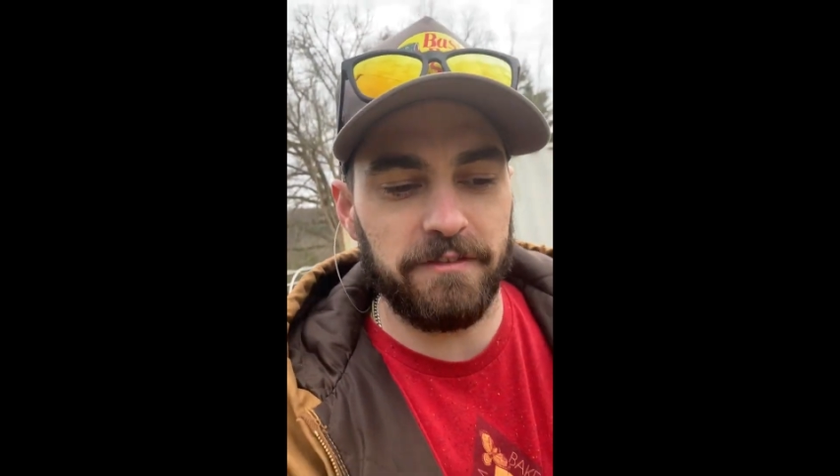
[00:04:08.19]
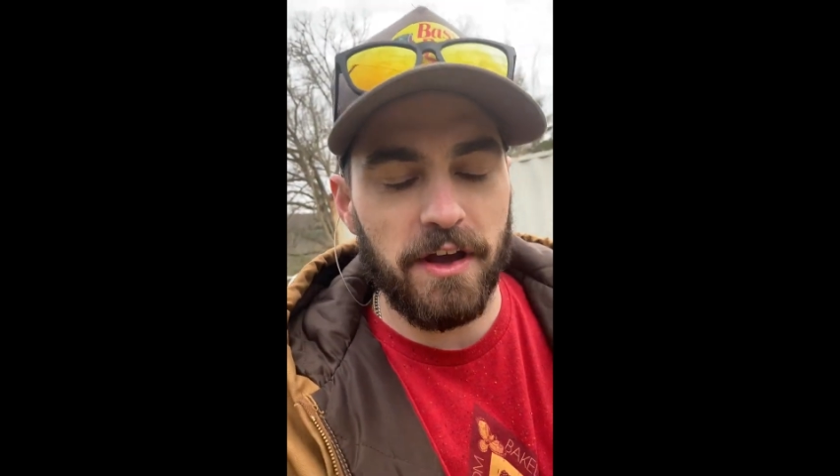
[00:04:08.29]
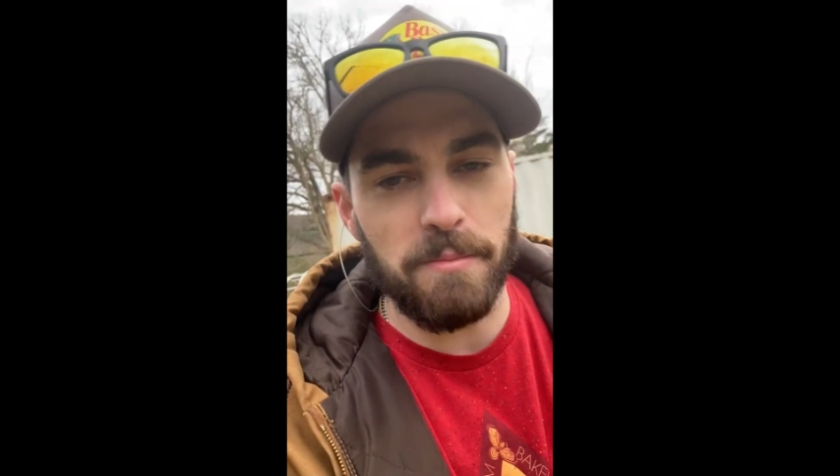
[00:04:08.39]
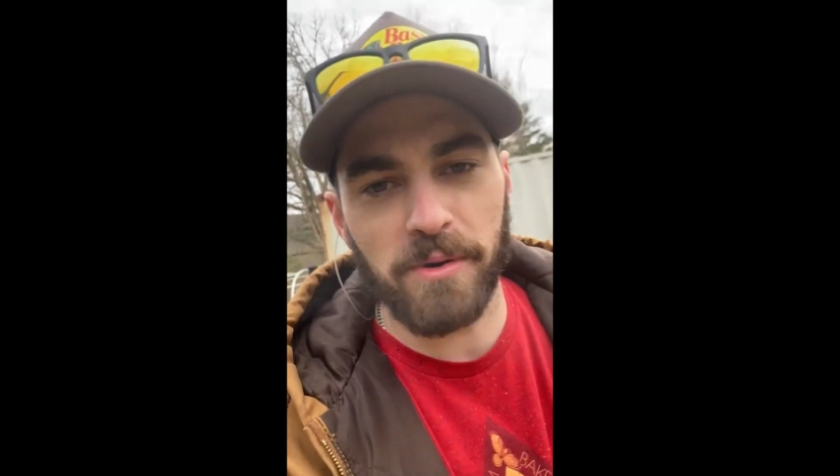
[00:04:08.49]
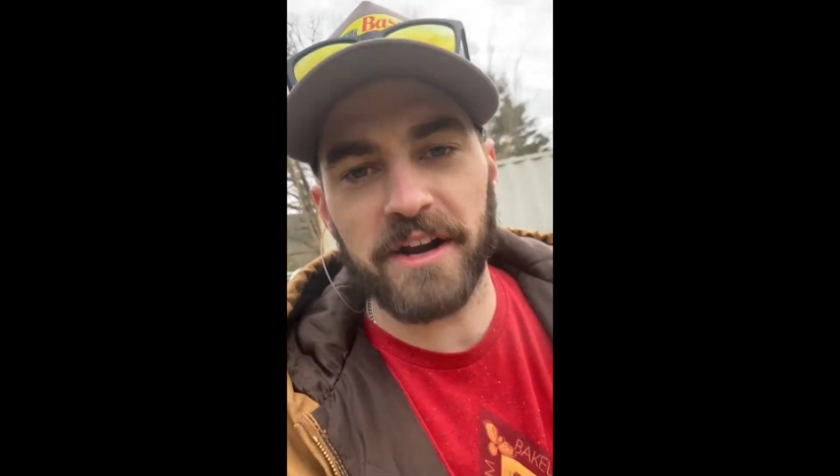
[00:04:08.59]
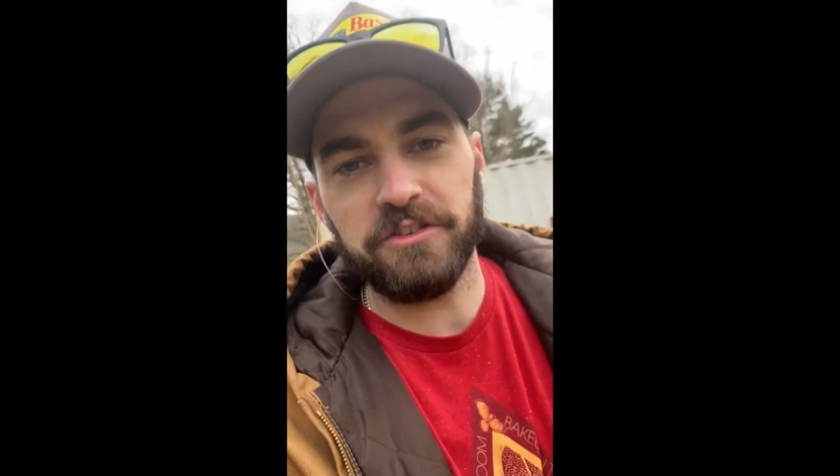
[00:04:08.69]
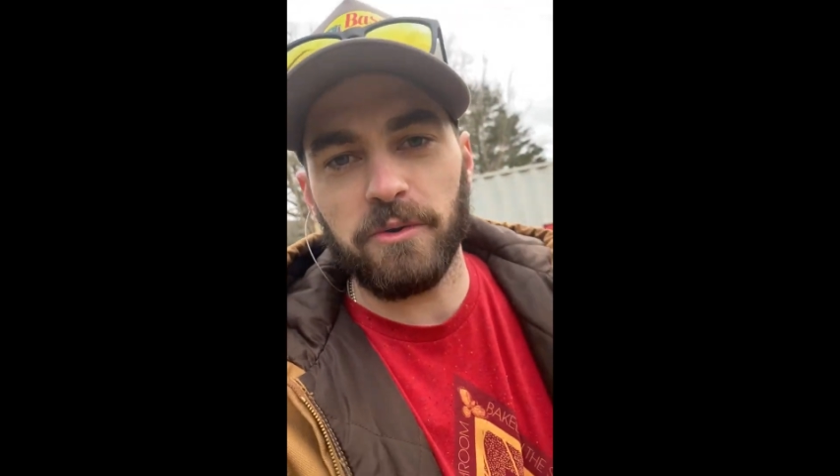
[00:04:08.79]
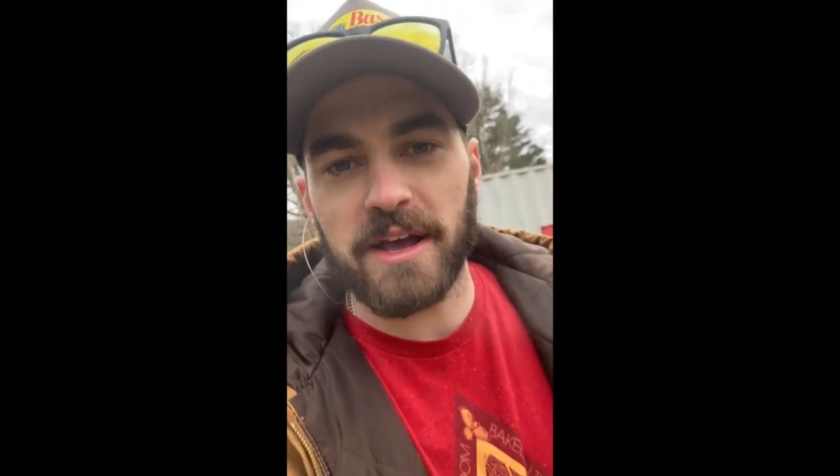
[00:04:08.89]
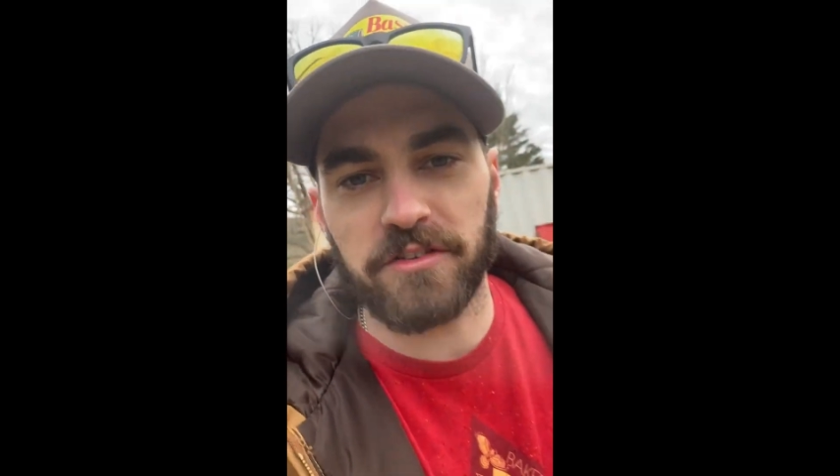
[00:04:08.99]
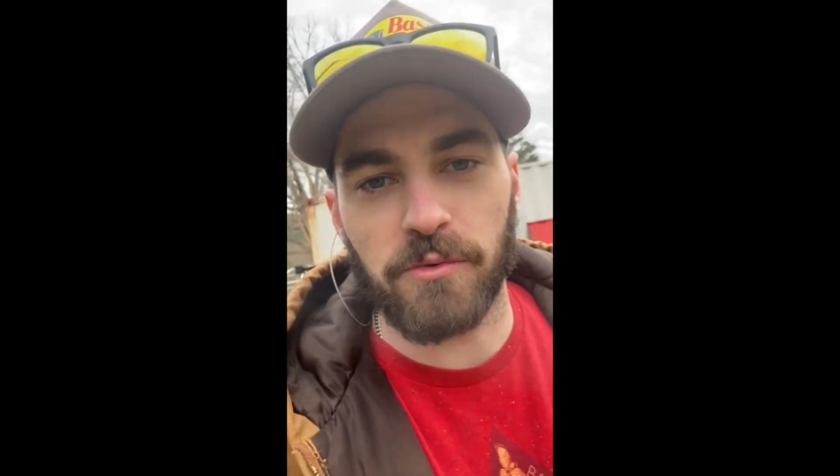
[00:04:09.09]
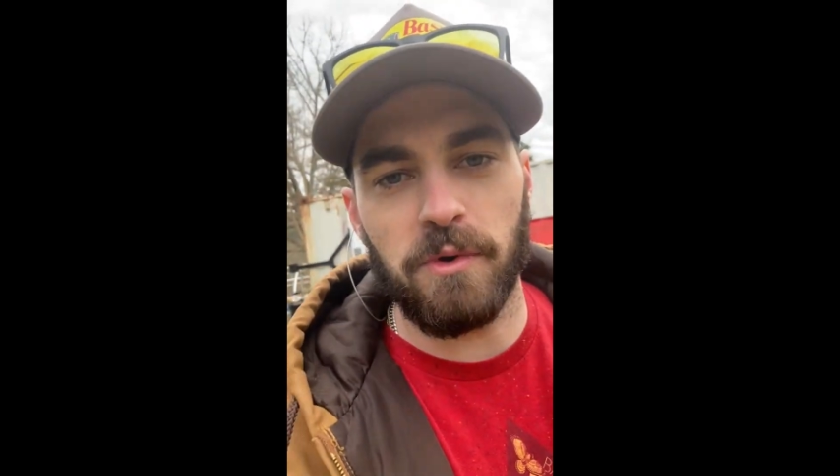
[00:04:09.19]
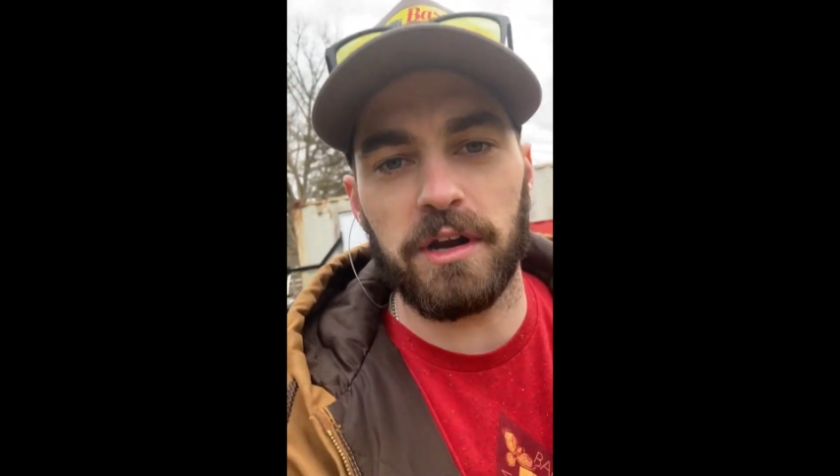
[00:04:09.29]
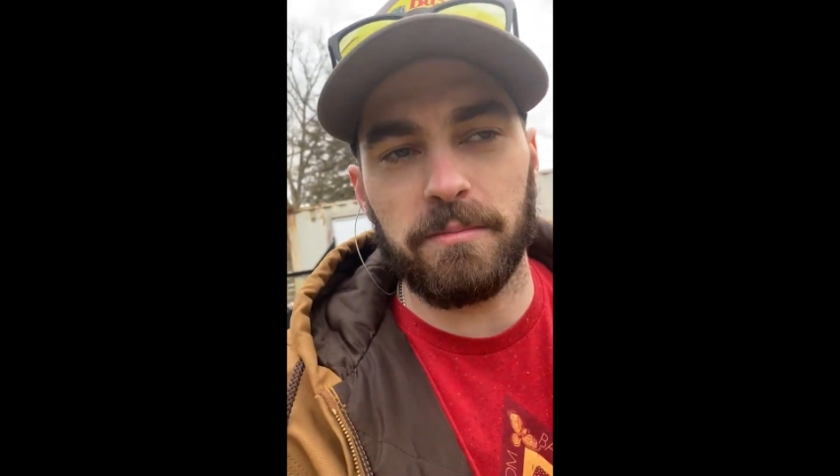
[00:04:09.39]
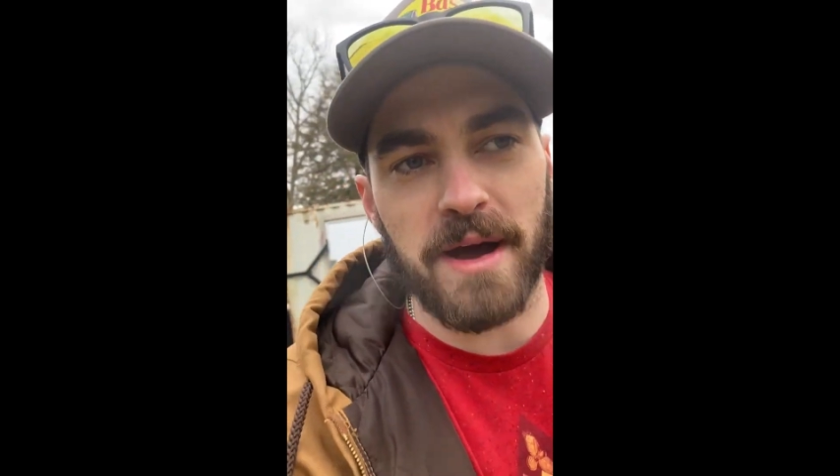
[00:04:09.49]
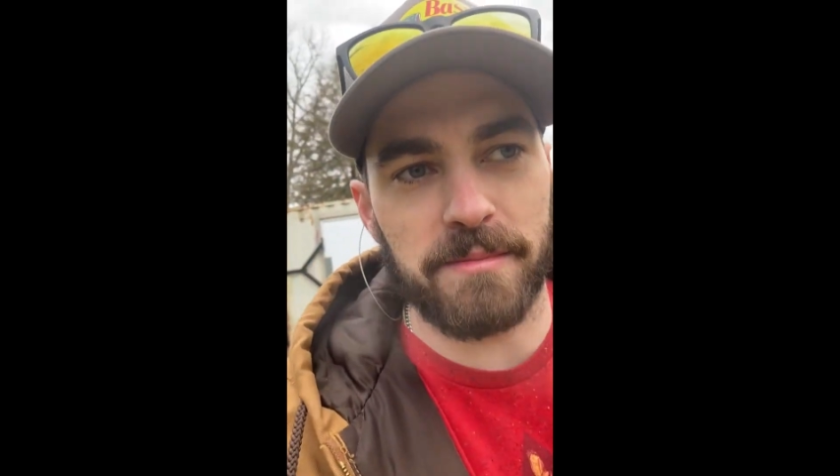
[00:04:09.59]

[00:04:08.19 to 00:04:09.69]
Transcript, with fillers: Got Braiins OS on one of my